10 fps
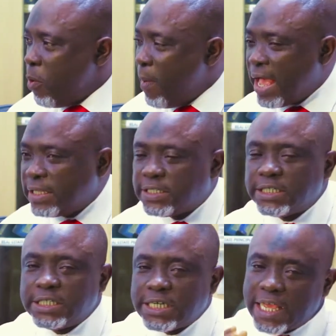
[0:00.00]
the
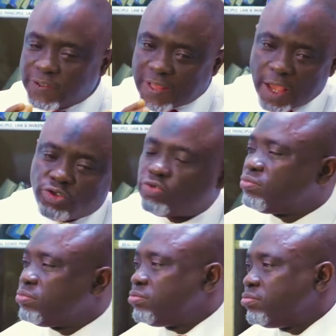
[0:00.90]
moment there is
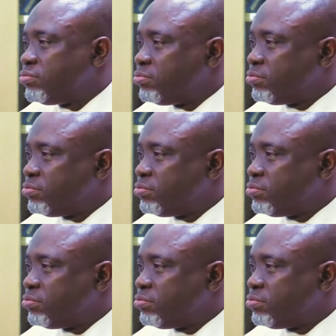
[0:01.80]
title.